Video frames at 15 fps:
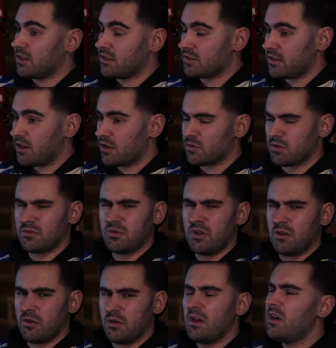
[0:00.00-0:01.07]
us in those ones. We
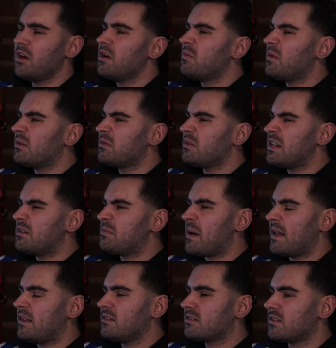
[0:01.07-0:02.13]
don't do it. Well, it
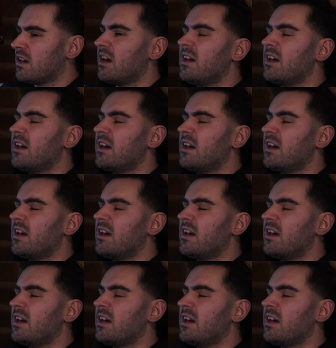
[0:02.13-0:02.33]
depends.